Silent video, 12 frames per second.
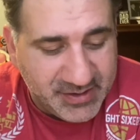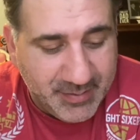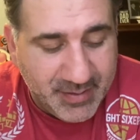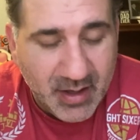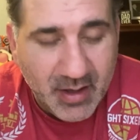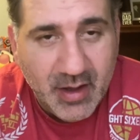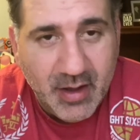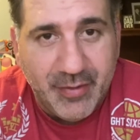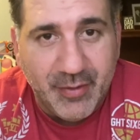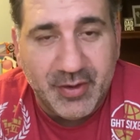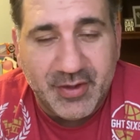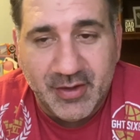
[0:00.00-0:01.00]
I mean,
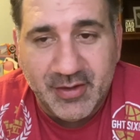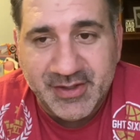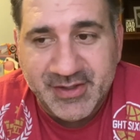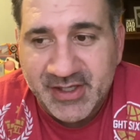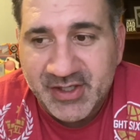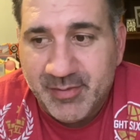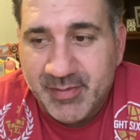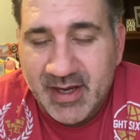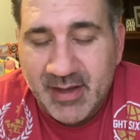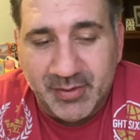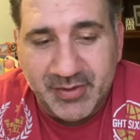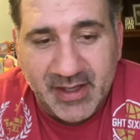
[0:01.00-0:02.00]
they're attorneys. They should be
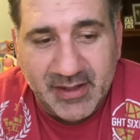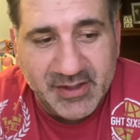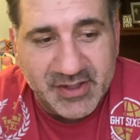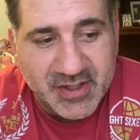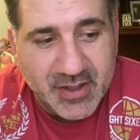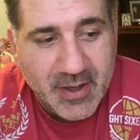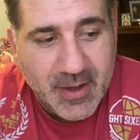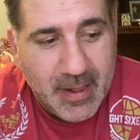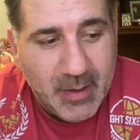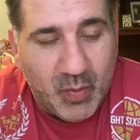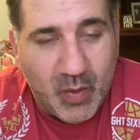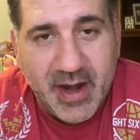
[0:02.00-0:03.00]
able to at least
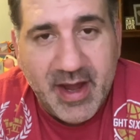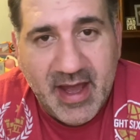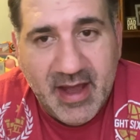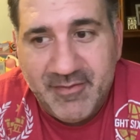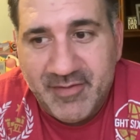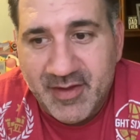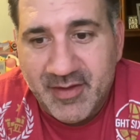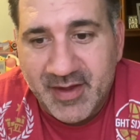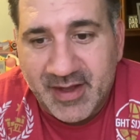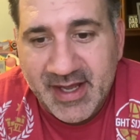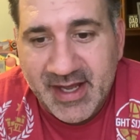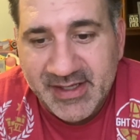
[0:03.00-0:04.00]
want to have the
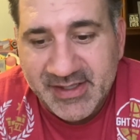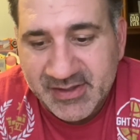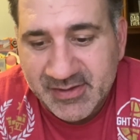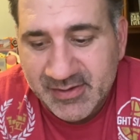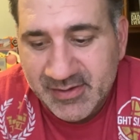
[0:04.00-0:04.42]
case,